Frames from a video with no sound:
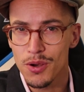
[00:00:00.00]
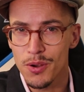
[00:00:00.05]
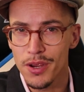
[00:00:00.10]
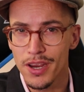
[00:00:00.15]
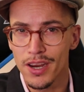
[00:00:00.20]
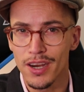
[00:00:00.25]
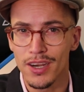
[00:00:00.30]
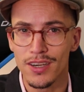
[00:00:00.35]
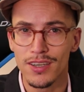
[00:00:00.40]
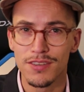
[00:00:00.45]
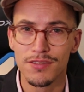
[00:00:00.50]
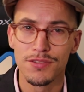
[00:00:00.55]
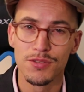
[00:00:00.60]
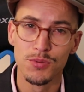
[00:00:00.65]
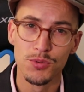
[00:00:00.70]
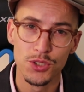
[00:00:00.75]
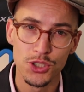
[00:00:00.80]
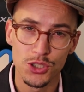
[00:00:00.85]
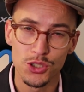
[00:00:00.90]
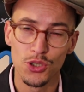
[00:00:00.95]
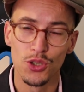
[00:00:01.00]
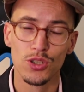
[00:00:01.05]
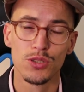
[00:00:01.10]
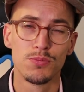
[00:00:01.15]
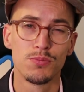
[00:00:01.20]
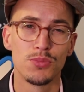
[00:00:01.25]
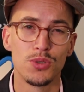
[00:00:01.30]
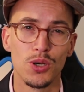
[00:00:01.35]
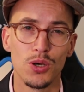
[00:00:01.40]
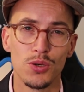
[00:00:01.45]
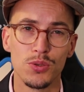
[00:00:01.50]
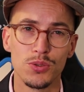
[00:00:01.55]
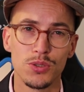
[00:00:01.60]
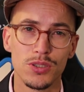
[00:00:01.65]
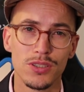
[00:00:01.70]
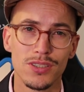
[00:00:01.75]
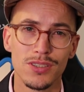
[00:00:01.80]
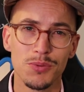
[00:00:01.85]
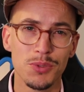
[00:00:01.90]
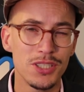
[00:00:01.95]
here from Trollen Bros,
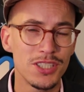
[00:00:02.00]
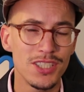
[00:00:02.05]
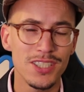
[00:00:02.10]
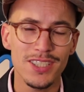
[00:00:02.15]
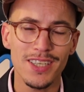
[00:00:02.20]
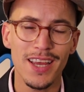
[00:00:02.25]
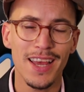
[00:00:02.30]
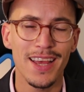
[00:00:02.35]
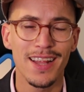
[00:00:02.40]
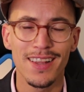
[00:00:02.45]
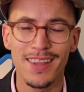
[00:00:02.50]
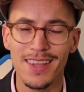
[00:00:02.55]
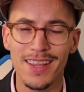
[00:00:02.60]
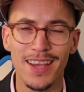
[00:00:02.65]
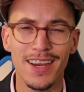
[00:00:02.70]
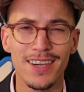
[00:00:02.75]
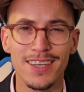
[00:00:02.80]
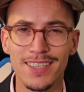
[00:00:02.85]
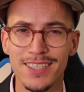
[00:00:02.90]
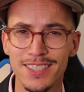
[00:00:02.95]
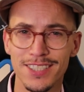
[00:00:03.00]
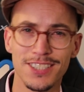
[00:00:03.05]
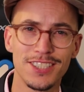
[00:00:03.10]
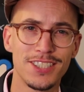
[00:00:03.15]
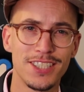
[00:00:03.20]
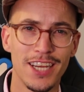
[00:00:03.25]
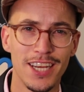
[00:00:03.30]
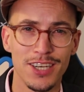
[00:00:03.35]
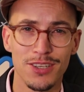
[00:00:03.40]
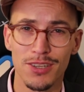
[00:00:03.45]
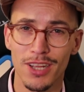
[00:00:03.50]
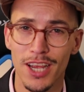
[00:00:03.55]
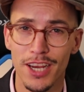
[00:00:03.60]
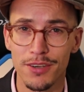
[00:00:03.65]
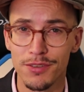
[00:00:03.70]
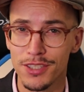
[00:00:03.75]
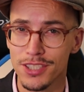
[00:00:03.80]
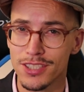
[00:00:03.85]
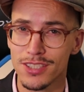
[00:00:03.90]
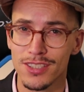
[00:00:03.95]
which is a hilarious channel I
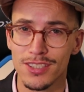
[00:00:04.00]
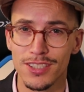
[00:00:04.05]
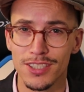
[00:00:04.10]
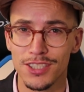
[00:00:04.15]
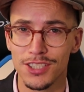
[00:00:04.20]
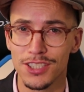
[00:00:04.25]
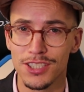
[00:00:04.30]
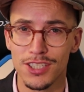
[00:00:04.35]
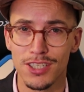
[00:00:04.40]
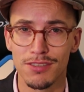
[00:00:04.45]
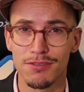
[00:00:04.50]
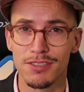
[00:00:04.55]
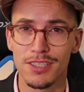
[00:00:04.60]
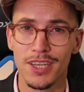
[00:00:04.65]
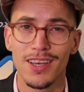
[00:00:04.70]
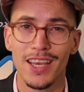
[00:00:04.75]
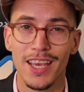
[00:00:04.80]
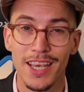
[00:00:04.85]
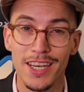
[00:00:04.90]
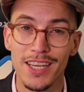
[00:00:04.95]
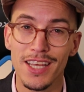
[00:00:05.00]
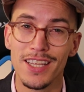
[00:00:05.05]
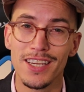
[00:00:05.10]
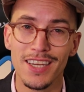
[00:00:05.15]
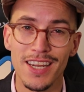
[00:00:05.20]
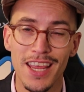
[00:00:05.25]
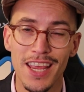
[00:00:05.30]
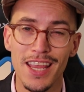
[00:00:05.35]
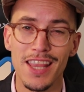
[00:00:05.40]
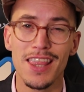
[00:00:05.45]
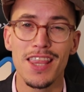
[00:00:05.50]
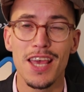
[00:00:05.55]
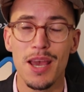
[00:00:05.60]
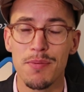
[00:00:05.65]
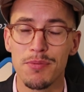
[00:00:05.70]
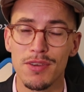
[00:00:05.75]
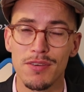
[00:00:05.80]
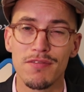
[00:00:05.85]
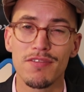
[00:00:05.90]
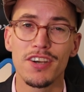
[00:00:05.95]
recently discovered. He did an
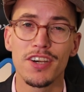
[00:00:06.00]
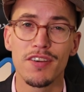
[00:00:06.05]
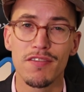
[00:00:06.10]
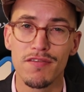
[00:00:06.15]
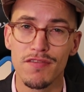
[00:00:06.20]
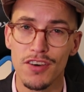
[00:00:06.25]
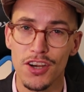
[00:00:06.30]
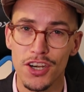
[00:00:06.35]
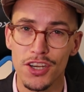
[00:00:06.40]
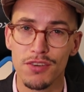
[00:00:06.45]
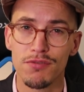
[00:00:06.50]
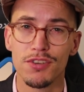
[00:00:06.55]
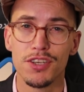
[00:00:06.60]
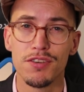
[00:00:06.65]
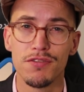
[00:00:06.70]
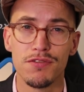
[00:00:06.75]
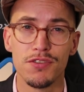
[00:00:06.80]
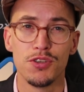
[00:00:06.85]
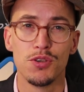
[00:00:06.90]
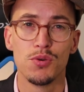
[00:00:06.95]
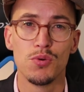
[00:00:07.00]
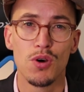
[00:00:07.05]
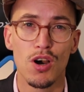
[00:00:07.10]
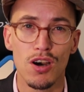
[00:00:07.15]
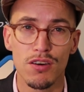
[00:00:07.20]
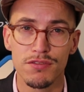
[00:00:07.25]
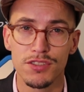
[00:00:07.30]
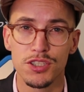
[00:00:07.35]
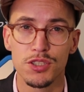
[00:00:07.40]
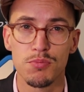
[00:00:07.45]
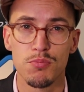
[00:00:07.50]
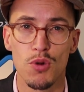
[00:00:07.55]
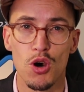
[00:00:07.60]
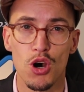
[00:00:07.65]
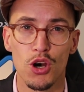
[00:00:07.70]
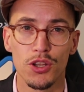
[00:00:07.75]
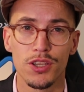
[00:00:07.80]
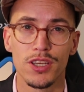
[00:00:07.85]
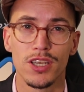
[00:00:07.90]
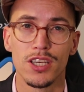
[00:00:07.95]
in-depth and very funny review of this
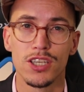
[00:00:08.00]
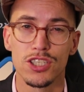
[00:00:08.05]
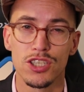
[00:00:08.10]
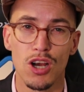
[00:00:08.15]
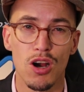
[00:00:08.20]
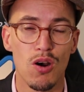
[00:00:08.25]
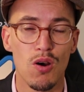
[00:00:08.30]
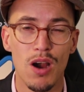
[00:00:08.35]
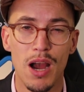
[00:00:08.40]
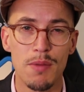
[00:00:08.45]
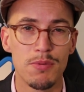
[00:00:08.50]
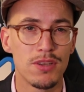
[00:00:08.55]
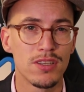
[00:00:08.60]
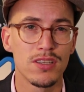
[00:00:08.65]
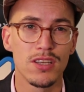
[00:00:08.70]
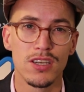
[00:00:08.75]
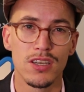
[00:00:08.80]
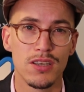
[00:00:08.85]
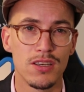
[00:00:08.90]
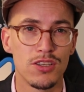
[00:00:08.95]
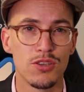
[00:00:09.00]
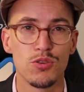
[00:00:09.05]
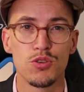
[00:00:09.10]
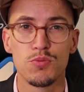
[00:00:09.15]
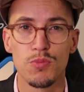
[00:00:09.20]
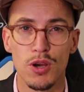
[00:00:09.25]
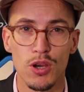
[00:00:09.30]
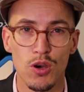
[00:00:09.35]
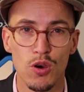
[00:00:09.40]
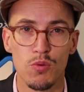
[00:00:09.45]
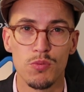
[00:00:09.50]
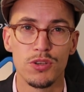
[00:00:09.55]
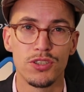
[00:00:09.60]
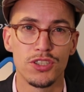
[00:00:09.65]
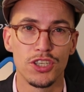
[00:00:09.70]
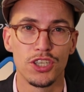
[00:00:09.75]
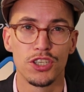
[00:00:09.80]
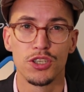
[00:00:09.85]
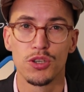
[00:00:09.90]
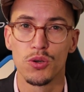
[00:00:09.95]
mod, so I'm not gonna use my own
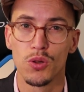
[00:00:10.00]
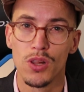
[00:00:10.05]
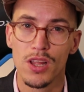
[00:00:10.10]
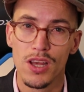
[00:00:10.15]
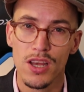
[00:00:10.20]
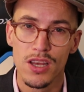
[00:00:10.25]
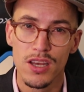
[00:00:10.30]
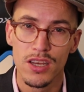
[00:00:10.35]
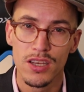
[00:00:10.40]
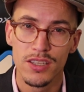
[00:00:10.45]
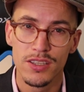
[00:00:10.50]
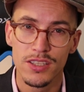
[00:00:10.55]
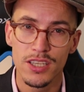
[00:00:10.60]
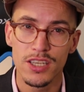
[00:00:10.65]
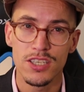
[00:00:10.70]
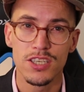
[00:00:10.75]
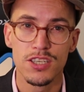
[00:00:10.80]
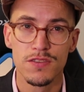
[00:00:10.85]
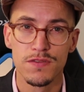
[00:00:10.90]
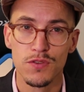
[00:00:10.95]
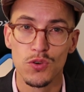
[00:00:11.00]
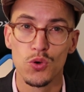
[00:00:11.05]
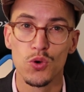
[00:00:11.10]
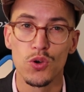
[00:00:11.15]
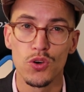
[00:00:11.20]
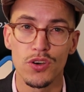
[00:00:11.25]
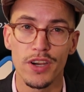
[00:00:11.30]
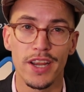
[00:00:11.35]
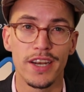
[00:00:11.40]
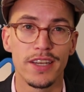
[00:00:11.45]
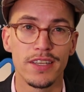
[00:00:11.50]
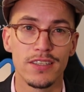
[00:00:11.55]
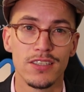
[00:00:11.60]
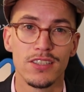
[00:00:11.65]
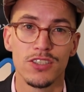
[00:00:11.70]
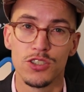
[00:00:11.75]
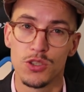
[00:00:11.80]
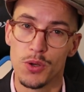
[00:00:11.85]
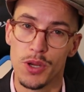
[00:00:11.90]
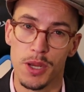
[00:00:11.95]
material. This is full credit
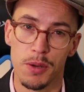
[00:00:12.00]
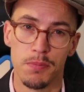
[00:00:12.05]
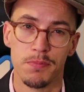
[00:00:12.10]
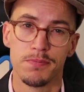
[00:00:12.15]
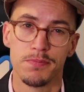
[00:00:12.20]
to him.